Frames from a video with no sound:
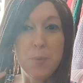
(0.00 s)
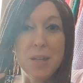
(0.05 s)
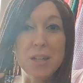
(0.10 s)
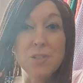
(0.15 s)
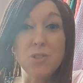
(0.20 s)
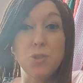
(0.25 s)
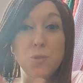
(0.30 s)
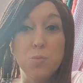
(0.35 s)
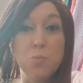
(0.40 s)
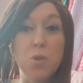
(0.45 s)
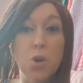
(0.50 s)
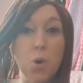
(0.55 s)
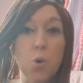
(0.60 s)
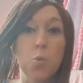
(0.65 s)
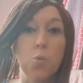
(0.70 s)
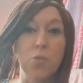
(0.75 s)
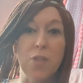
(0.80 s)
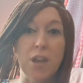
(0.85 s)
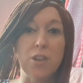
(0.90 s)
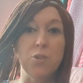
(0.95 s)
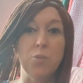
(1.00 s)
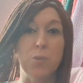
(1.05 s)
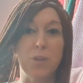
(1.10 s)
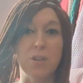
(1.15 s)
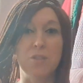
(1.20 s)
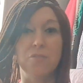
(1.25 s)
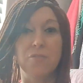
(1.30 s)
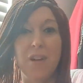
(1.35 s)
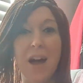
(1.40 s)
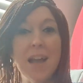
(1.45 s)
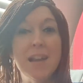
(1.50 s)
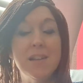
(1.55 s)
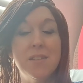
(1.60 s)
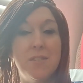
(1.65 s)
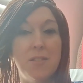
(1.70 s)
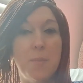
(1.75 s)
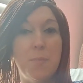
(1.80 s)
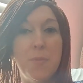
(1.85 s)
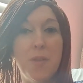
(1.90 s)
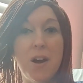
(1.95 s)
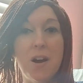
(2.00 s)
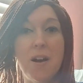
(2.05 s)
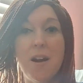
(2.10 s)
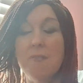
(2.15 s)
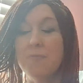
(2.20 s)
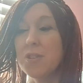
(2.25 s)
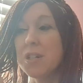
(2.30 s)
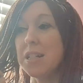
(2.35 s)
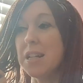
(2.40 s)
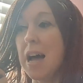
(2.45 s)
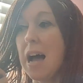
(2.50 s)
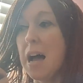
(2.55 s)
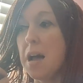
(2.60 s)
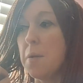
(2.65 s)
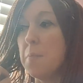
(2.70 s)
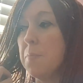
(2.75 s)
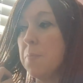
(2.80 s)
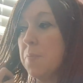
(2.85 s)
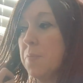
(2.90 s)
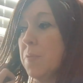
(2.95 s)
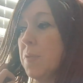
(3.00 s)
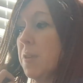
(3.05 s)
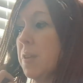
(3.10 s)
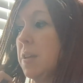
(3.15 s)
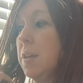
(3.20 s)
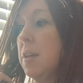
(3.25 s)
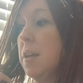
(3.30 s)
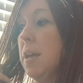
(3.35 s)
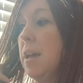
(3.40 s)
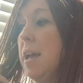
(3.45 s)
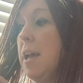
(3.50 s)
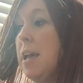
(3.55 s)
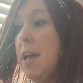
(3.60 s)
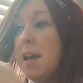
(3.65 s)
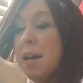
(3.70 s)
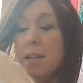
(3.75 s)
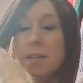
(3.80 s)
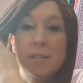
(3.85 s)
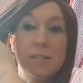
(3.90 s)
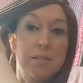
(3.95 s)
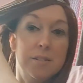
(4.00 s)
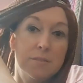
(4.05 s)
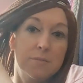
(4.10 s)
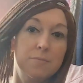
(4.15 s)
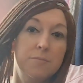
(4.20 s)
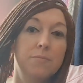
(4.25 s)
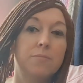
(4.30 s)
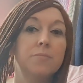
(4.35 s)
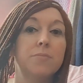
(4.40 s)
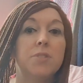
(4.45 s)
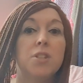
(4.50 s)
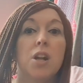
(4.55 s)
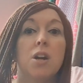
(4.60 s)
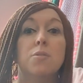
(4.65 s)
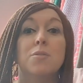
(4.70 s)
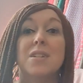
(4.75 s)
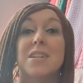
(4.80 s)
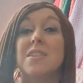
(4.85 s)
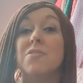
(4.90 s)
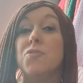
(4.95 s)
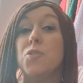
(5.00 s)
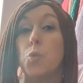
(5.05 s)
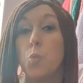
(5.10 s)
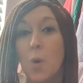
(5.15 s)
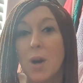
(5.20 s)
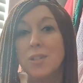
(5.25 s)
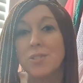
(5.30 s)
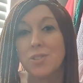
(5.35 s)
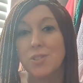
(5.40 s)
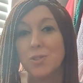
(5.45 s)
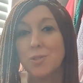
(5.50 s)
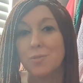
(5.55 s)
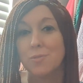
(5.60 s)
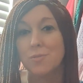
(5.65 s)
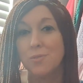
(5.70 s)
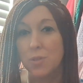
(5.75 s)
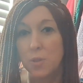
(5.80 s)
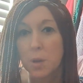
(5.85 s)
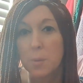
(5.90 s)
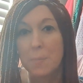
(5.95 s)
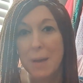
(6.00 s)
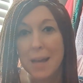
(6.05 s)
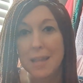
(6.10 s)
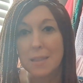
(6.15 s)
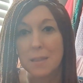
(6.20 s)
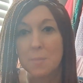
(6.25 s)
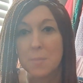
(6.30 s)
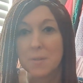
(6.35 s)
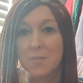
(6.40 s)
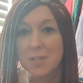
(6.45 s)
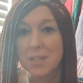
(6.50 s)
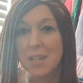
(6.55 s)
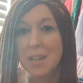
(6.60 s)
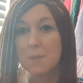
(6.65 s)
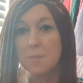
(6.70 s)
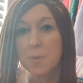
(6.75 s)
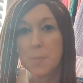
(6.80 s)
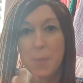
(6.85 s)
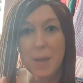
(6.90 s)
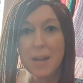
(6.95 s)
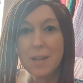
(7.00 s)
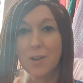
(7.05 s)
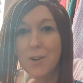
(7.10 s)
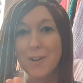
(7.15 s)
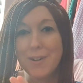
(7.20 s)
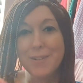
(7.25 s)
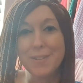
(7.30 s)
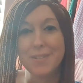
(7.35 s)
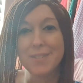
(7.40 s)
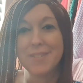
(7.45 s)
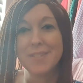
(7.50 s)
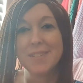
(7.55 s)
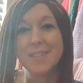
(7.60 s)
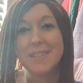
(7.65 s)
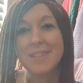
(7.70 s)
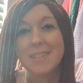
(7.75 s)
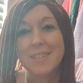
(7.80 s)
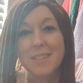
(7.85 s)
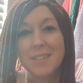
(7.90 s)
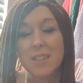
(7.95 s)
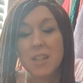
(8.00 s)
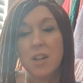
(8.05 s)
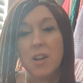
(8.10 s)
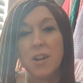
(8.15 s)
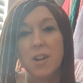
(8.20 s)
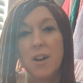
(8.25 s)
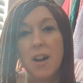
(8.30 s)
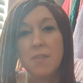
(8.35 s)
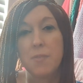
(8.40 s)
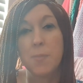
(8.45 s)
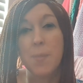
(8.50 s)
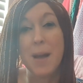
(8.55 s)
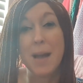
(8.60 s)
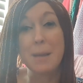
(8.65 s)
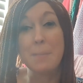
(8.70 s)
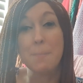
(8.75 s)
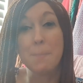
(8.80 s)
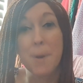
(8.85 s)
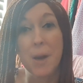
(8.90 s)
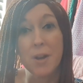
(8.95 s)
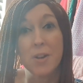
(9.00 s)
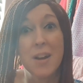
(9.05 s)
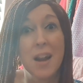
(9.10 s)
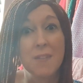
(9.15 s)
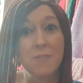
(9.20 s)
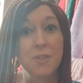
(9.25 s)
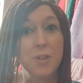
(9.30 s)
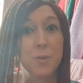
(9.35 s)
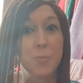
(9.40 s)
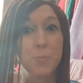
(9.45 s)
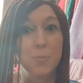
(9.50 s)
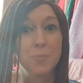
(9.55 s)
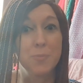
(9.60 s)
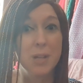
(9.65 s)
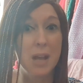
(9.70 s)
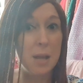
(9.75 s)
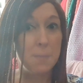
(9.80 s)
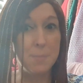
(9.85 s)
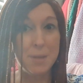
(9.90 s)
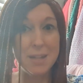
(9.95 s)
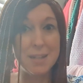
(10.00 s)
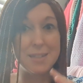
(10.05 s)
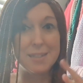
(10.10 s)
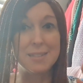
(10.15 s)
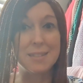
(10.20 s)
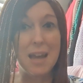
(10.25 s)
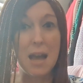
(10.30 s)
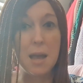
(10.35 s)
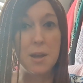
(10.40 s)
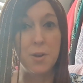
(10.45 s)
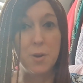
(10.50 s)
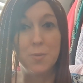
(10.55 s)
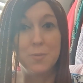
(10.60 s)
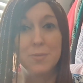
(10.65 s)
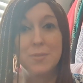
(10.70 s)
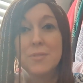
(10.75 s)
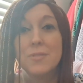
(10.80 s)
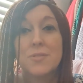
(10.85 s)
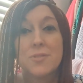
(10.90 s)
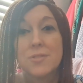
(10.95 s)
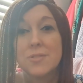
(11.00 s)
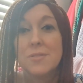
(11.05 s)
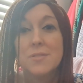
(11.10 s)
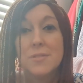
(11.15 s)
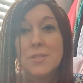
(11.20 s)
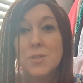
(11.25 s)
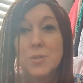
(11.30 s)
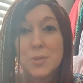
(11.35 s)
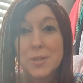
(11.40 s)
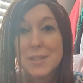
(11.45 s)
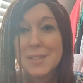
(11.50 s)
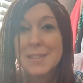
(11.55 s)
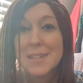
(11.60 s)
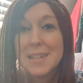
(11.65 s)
because you know that you can find them there every time. And, you know, if you want to, you can buy them every time, depending on, you know, I don't have to buy butter every time because I don't use